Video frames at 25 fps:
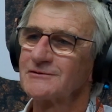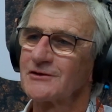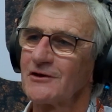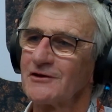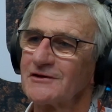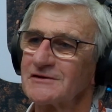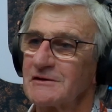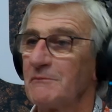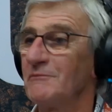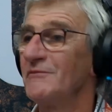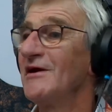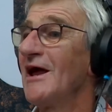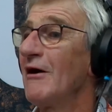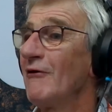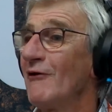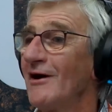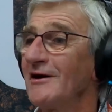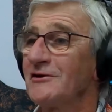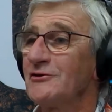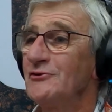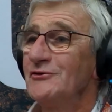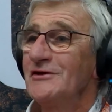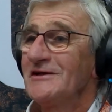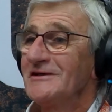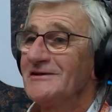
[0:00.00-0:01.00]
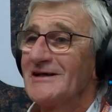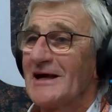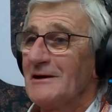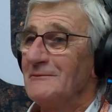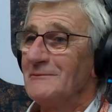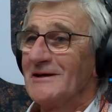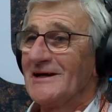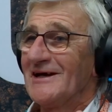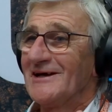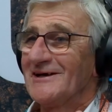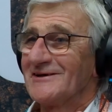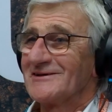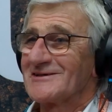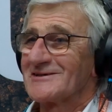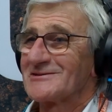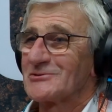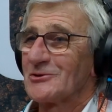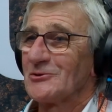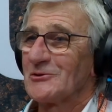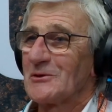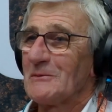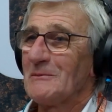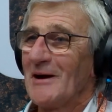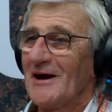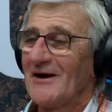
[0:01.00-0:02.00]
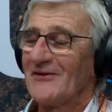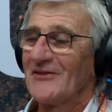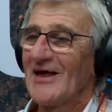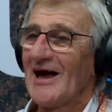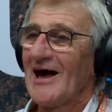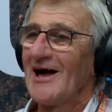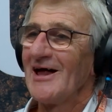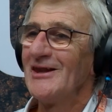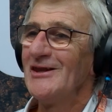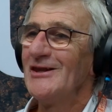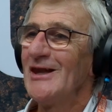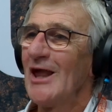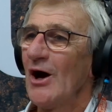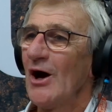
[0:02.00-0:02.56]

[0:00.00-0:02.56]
Scholarship. Now, you didn't get me here to talk about that alone.